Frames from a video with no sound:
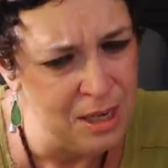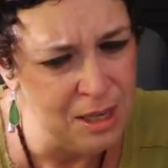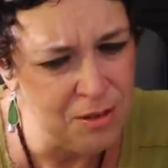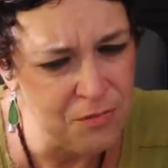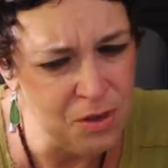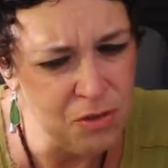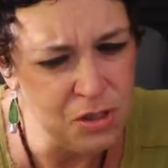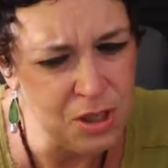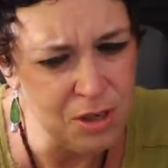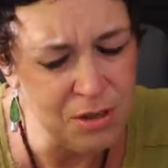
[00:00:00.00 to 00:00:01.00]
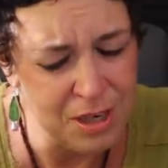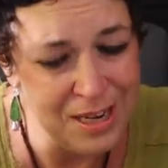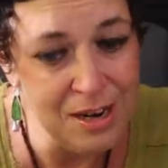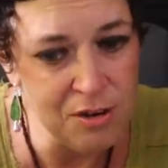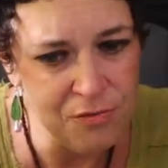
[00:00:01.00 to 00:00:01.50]
In the future, the
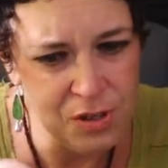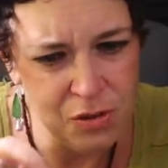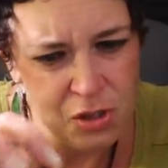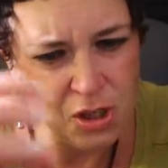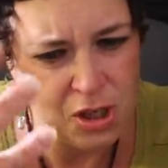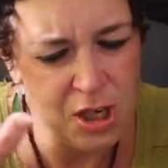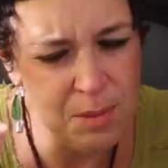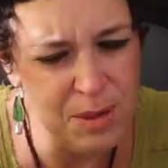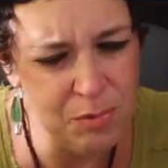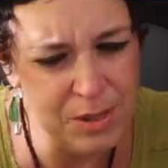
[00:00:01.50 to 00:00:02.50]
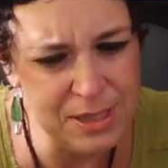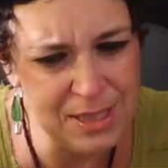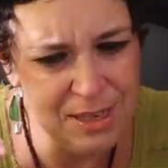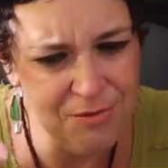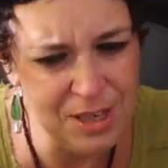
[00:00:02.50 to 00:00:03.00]
near future, you're going to be
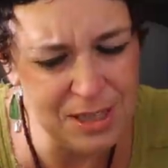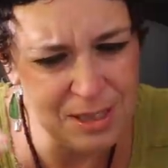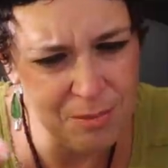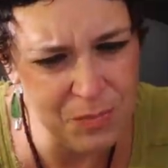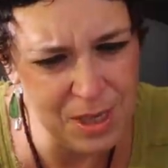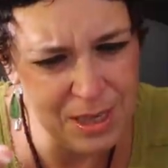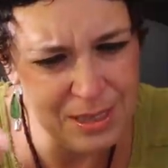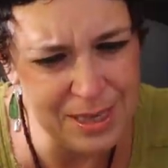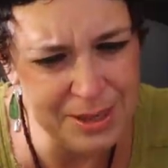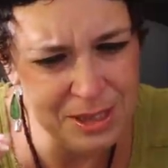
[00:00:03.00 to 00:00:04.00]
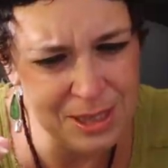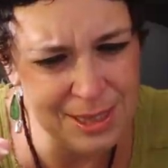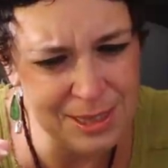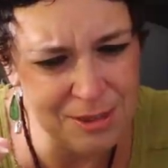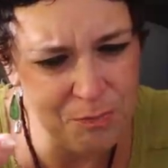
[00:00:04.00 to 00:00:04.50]
receiving something because that's the
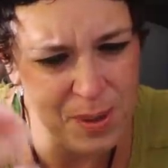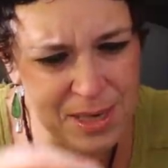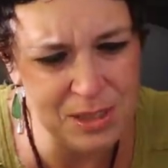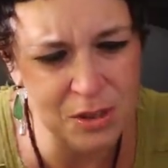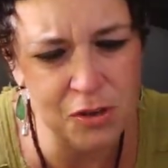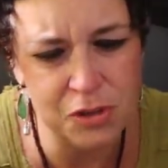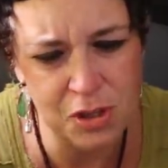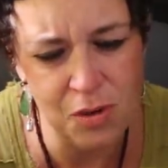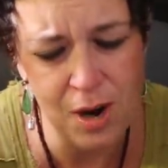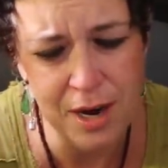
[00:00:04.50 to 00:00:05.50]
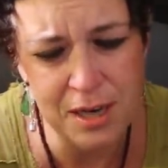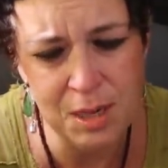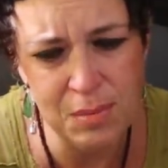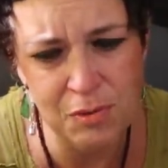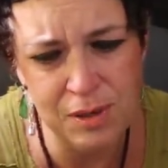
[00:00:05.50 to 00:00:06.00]
Six of Pentacles. So you are
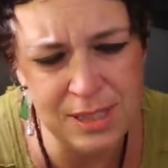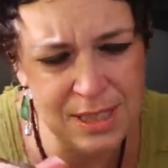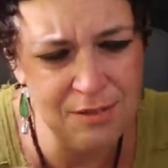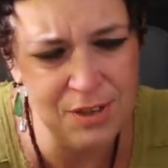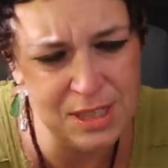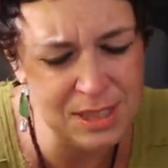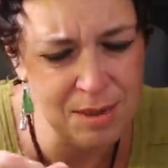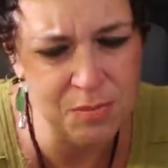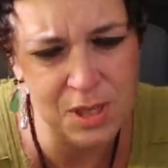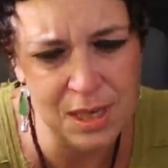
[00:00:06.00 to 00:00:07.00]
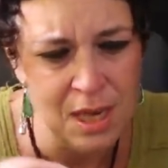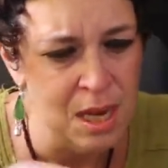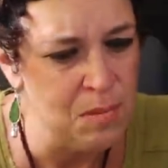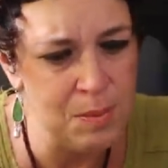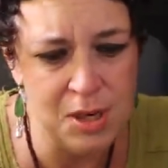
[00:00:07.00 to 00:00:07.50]
going to be receiving something.
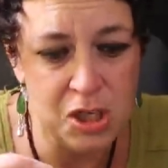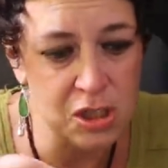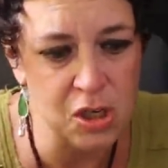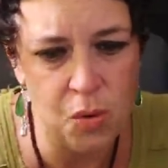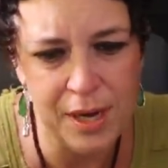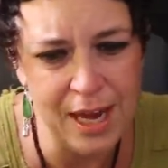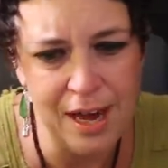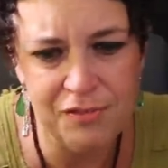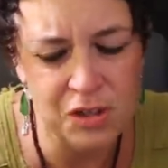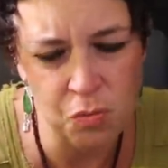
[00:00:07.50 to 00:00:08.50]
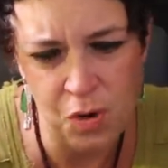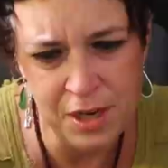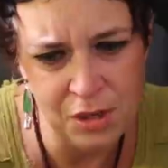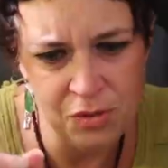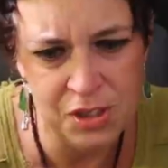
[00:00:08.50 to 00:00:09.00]
Maybe you're just going after
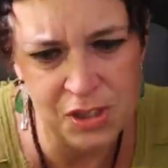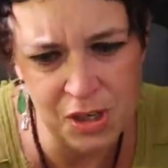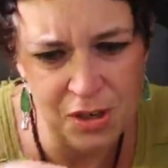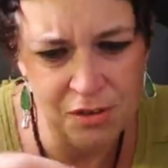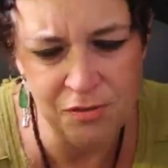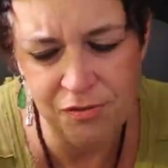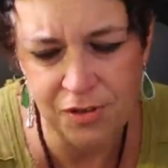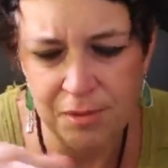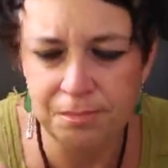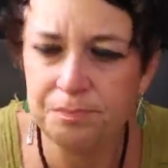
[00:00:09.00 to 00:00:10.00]
what you deserve.